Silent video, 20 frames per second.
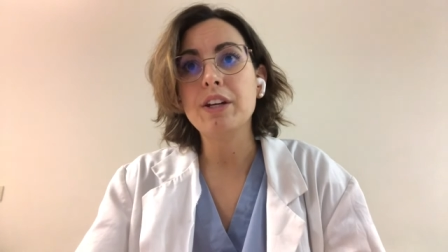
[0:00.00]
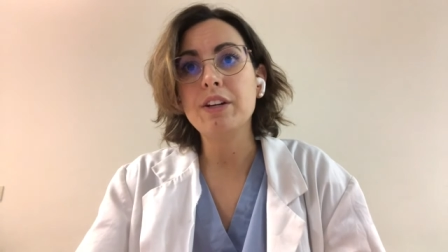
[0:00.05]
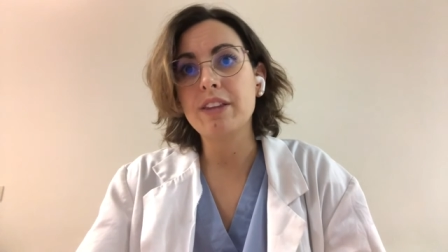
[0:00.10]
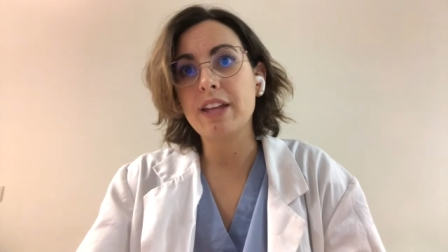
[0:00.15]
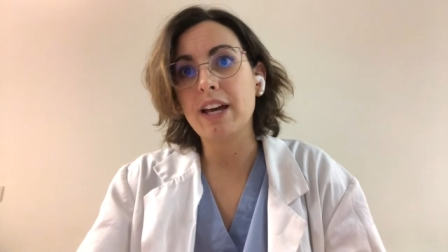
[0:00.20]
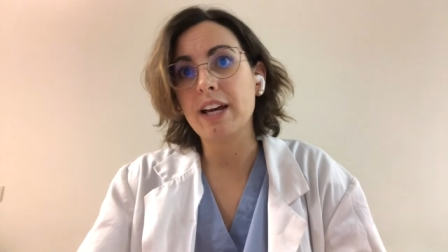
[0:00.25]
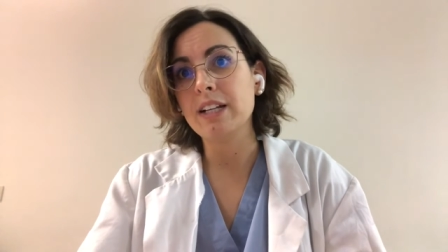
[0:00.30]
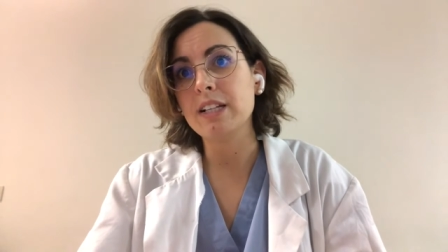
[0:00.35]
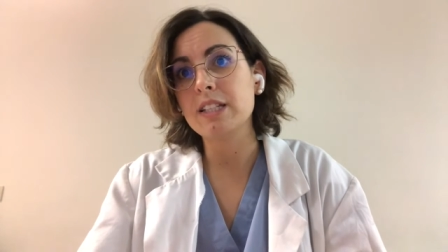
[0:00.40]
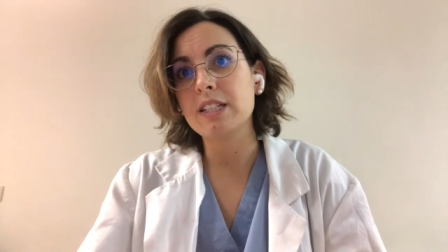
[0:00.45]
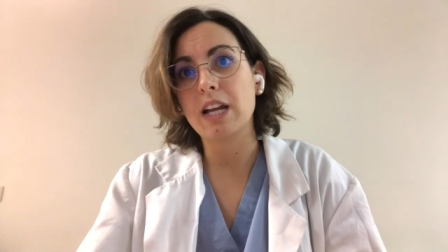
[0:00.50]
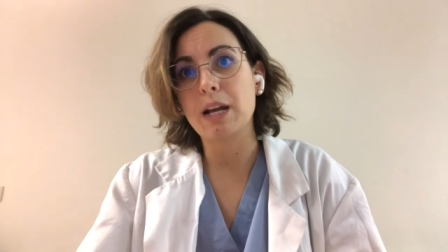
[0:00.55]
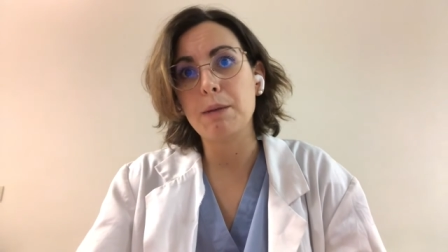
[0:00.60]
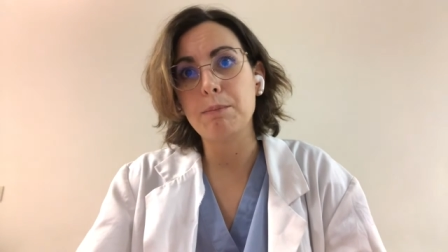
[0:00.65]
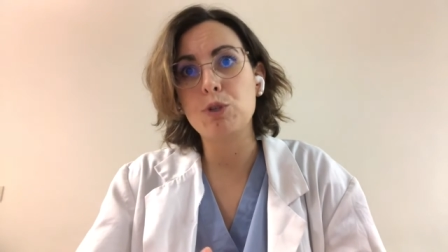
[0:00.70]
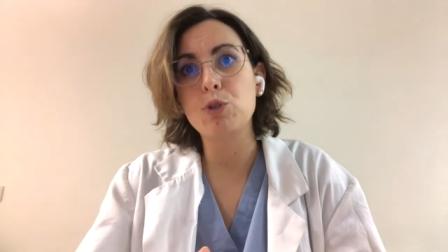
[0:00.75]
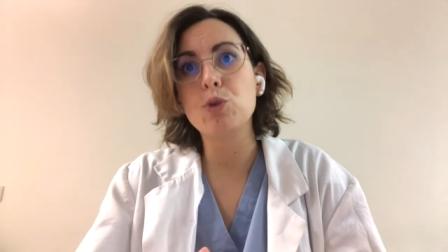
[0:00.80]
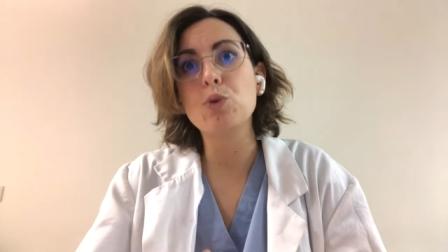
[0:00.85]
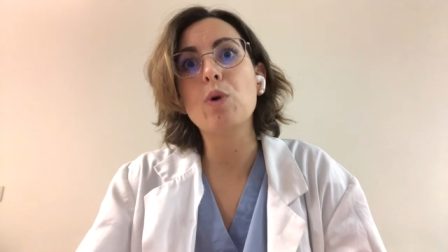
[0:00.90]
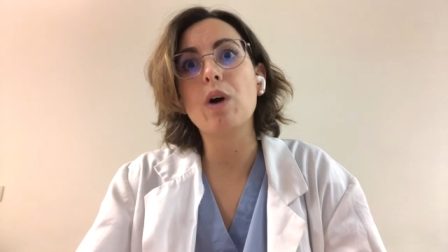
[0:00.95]
than a type
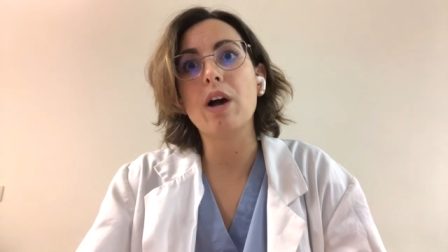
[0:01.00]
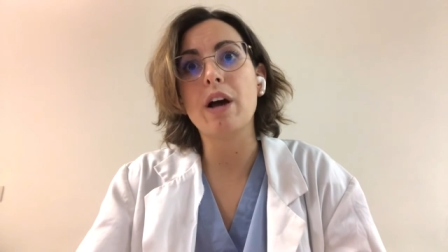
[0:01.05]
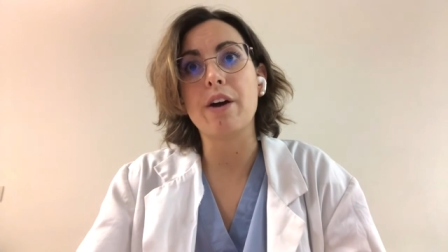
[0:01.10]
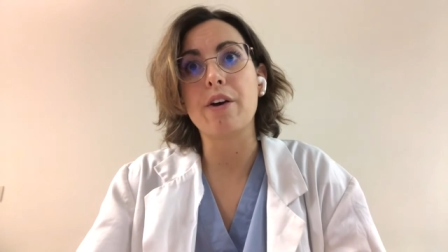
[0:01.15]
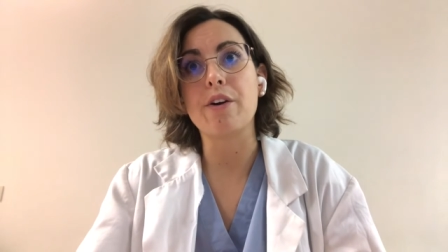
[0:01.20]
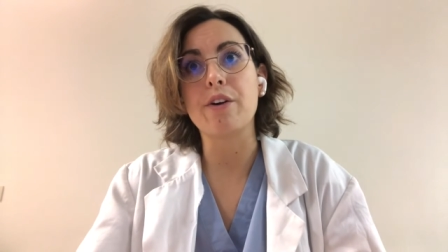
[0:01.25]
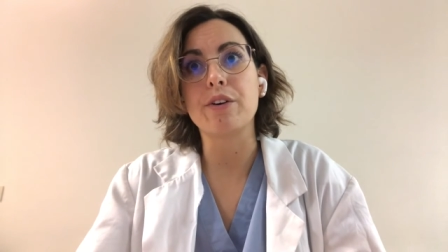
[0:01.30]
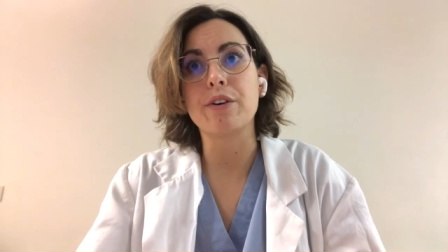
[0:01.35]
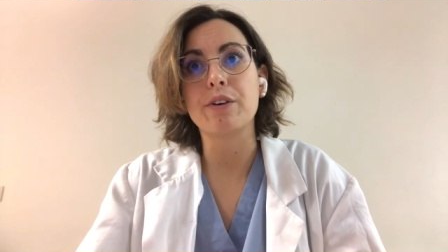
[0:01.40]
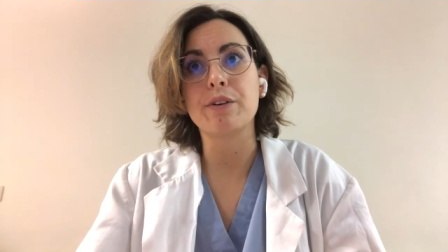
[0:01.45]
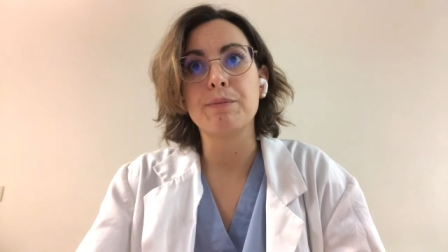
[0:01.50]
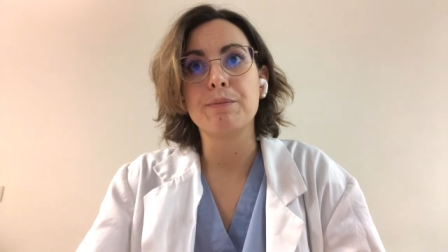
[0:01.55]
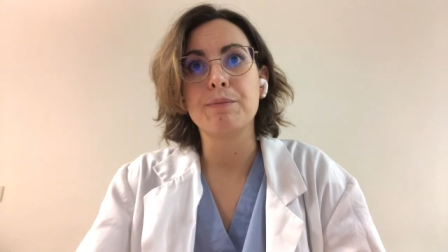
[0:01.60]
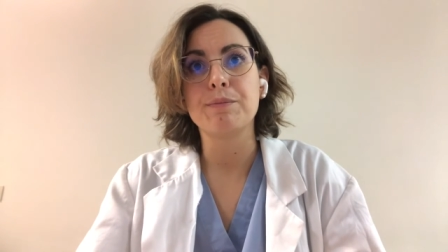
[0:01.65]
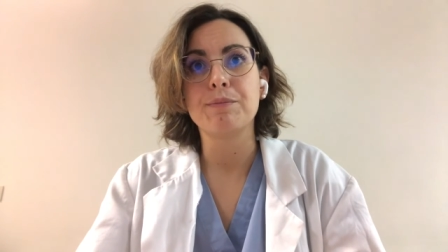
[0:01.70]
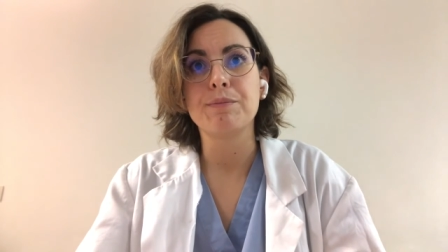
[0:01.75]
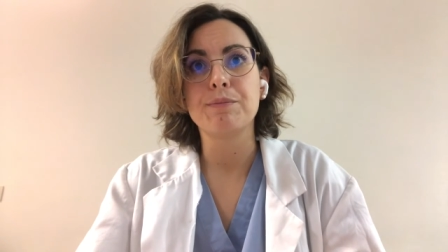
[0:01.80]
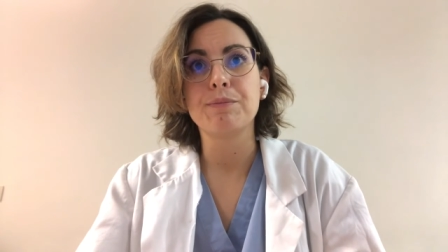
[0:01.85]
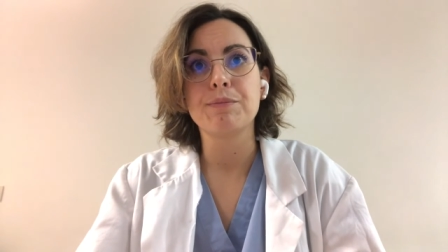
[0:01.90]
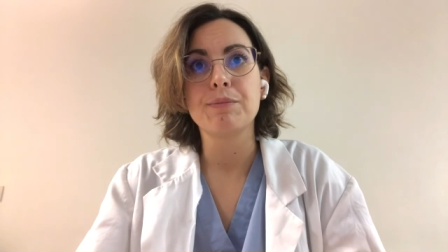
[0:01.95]
2 error.
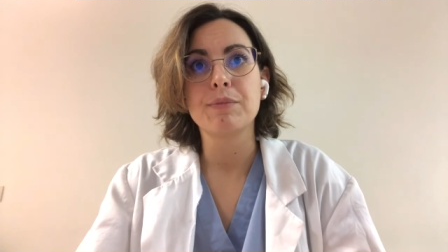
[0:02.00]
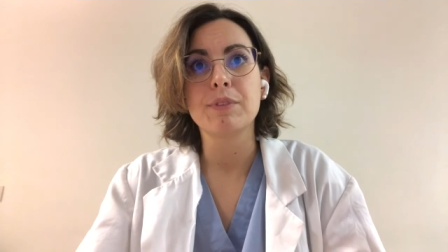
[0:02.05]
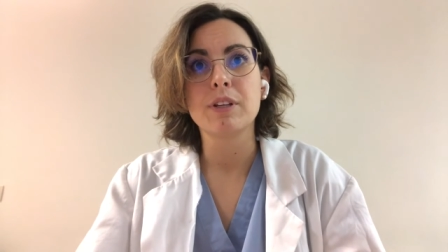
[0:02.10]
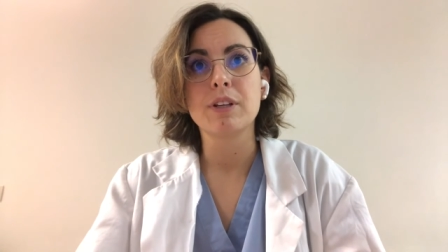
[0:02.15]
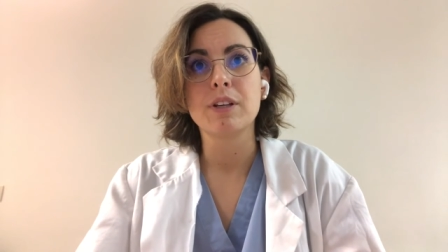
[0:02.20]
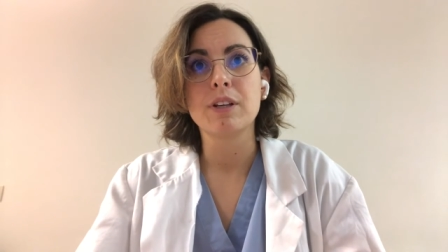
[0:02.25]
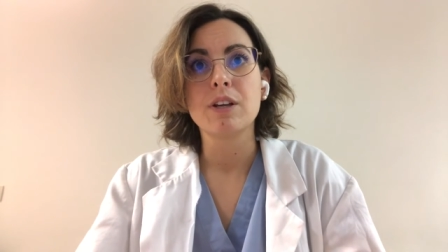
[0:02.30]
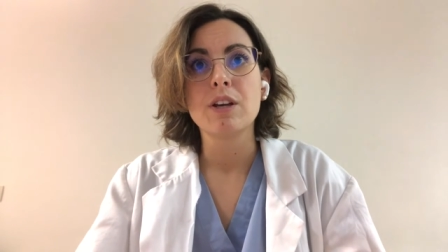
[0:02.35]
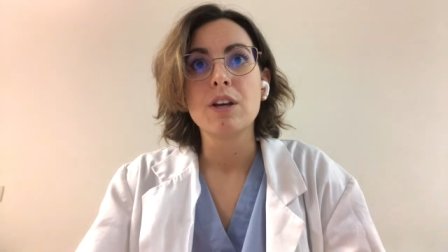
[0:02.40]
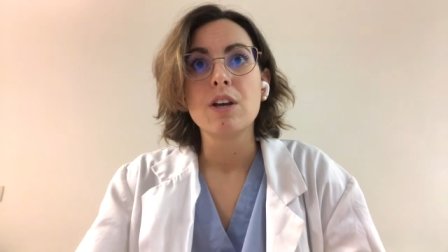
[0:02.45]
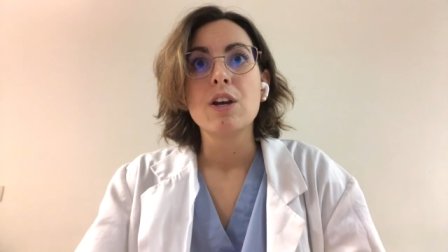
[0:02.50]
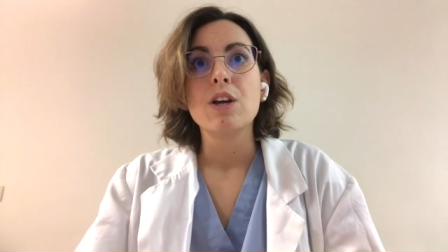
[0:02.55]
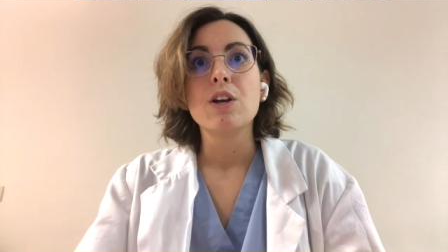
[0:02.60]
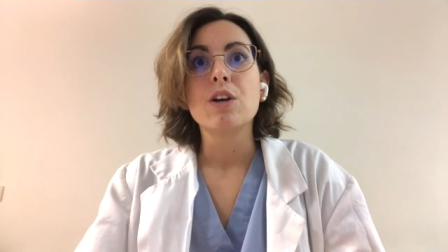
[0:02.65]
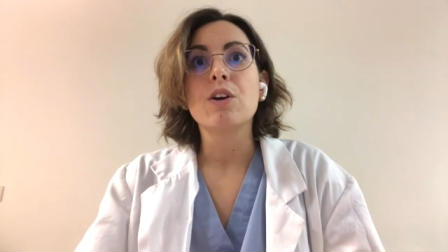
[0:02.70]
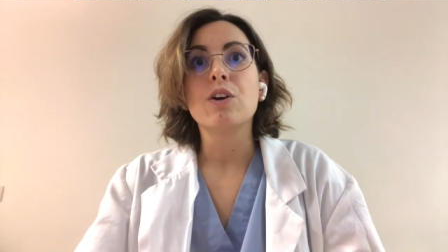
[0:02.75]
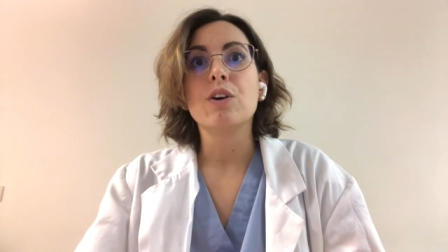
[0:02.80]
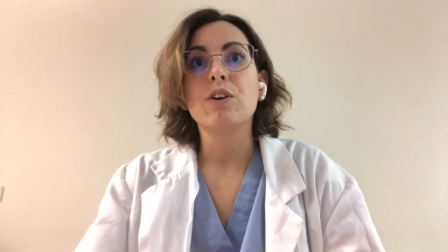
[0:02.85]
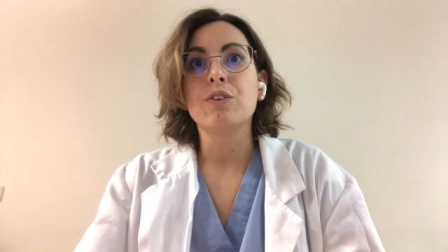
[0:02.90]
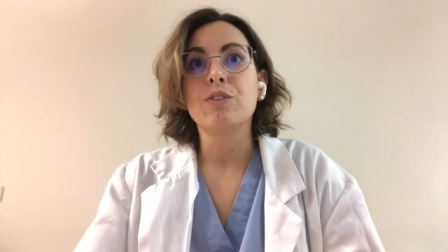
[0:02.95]

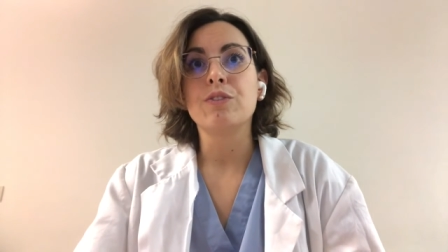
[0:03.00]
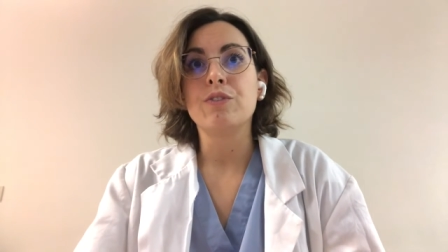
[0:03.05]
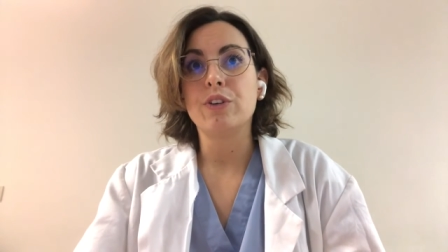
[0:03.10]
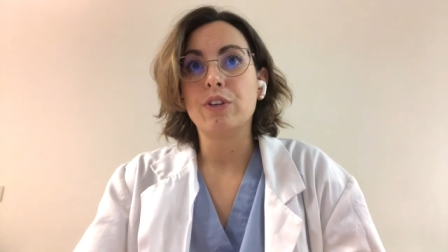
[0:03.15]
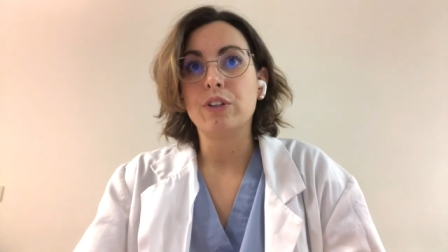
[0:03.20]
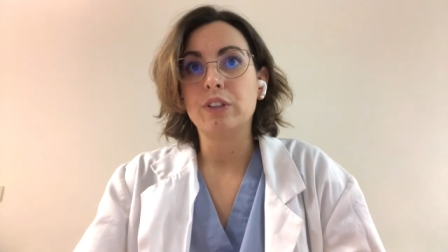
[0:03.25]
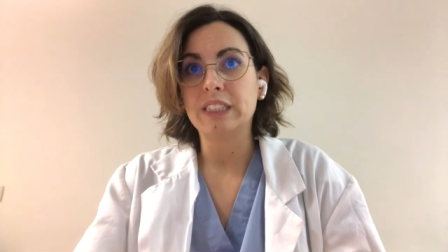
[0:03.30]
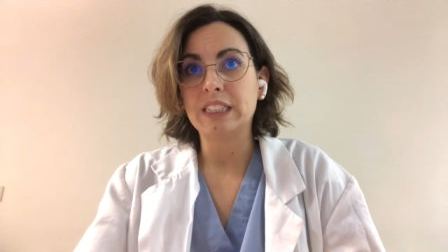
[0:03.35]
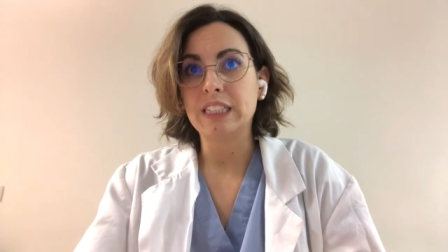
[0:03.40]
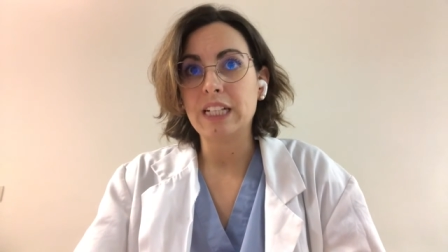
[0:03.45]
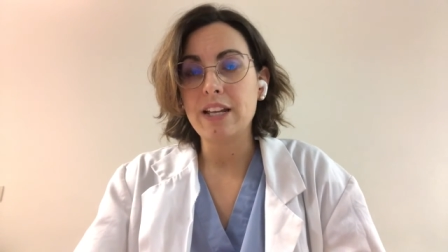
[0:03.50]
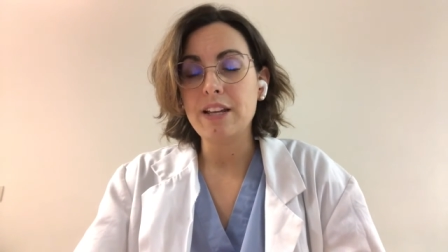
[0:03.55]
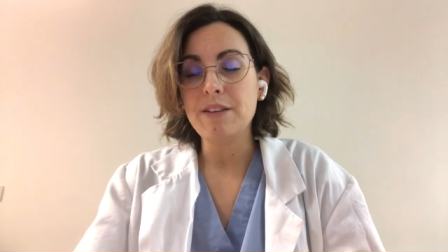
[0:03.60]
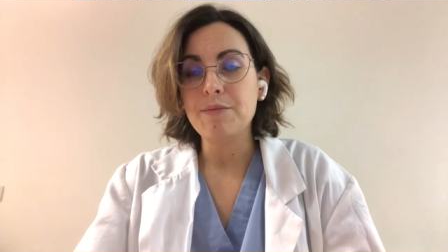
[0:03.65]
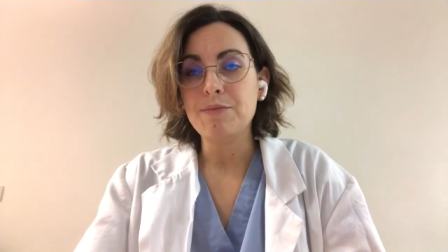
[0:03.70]
Conversely,